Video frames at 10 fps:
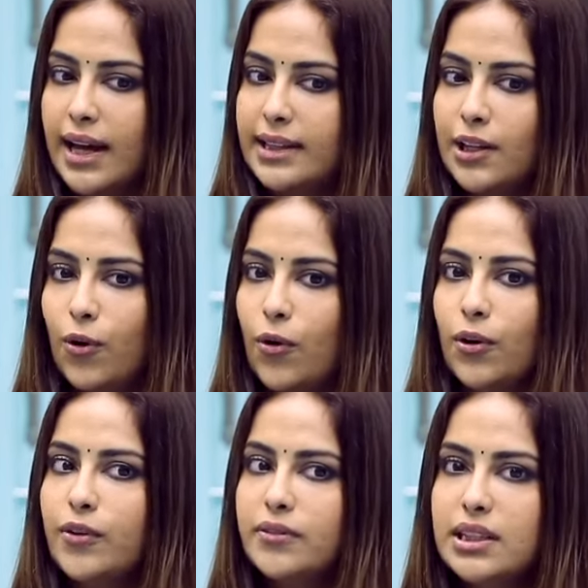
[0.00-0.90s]
I think
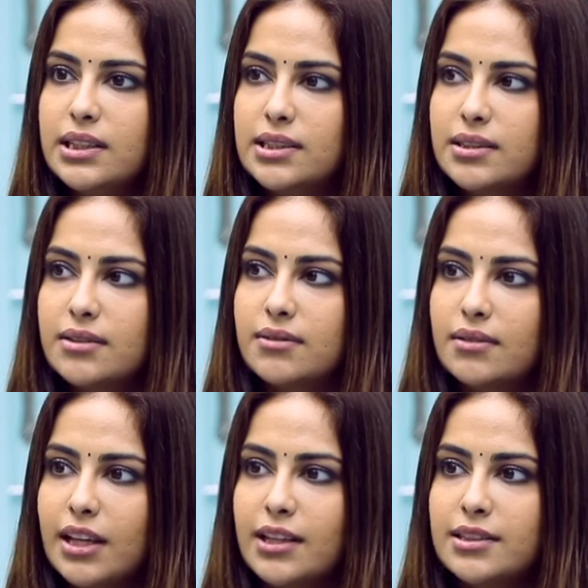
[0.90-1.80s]
all of these
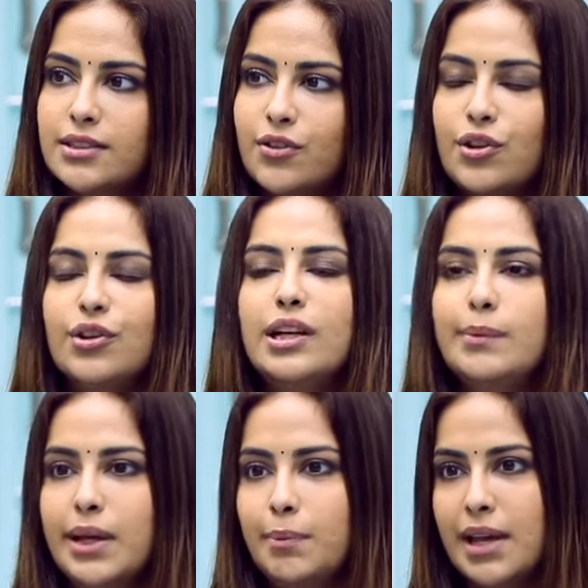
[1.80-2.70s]
things
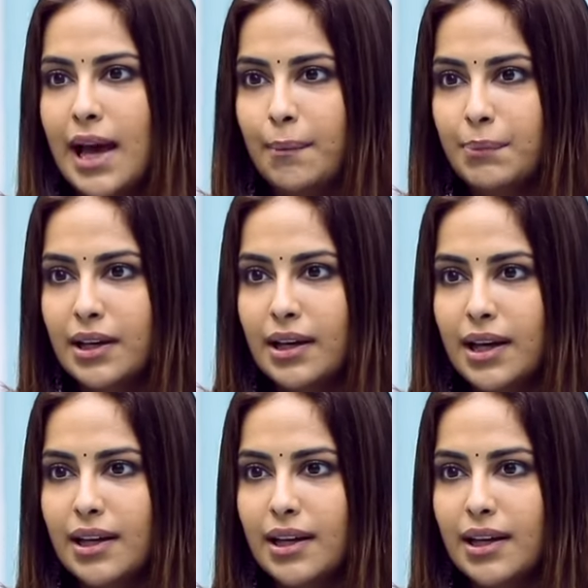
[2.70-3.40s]
really make me happy.